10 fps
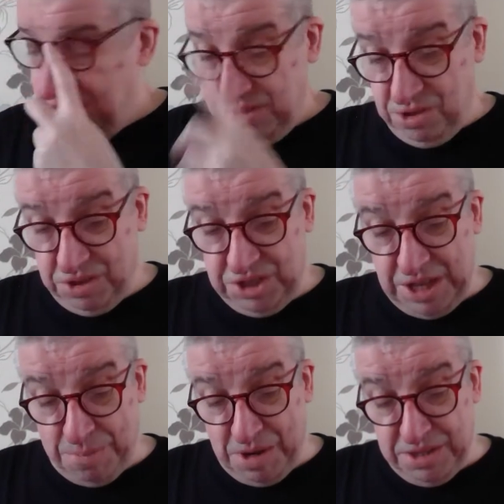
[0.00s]
sort of
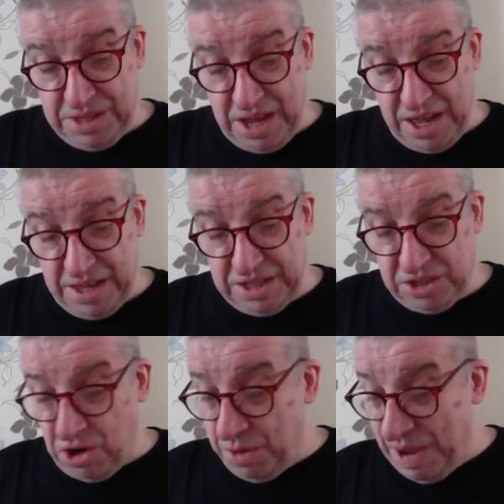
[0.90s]
separate, there's a
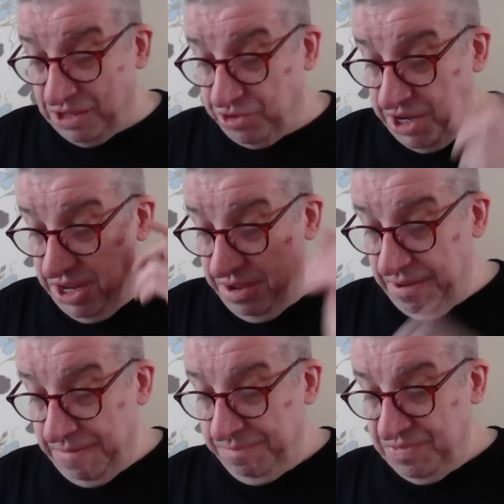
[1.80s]
documentary.
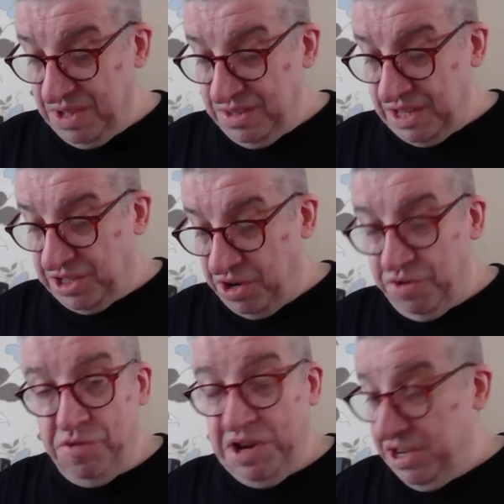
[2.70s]
There's an
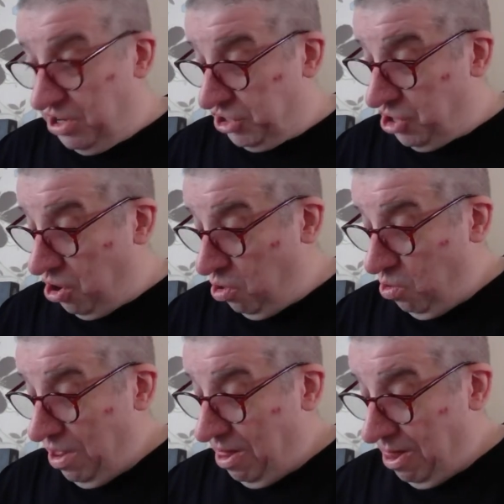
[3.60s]
arena
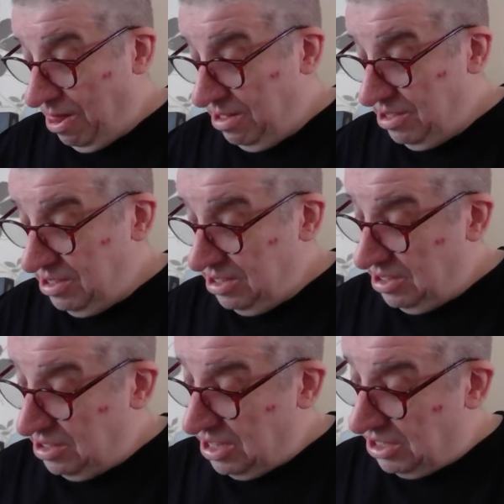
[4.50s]
show,
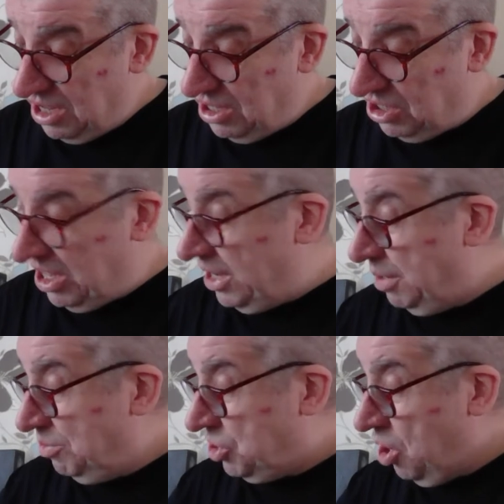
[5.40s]
there's a
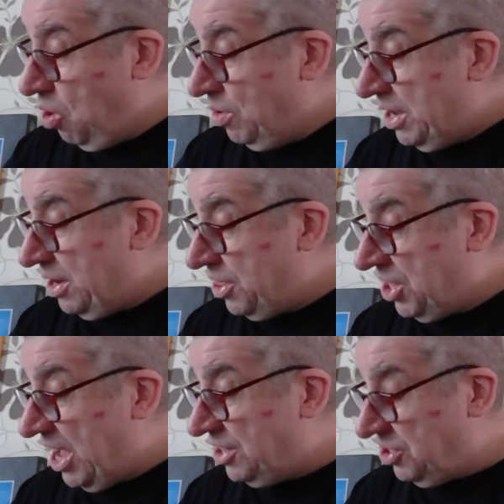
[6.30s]
stadium show, and then a
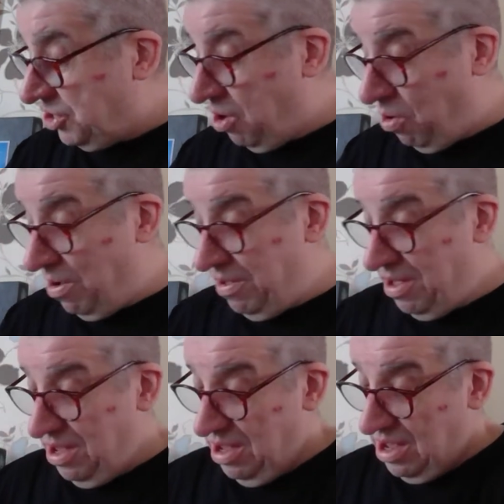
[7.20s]
theatre show.
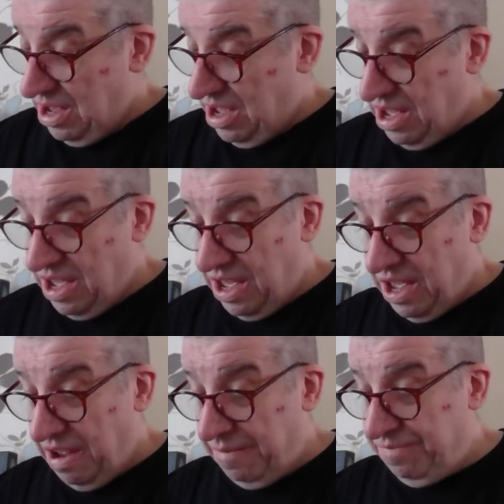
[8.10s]

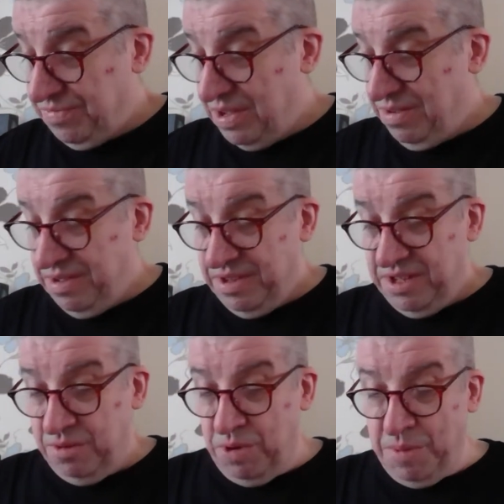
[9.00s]
One
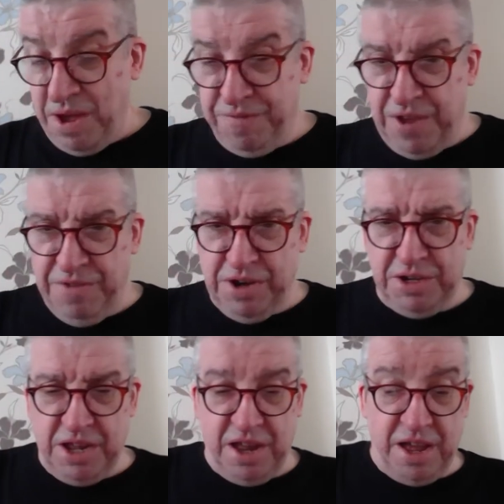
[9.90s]
of my favourite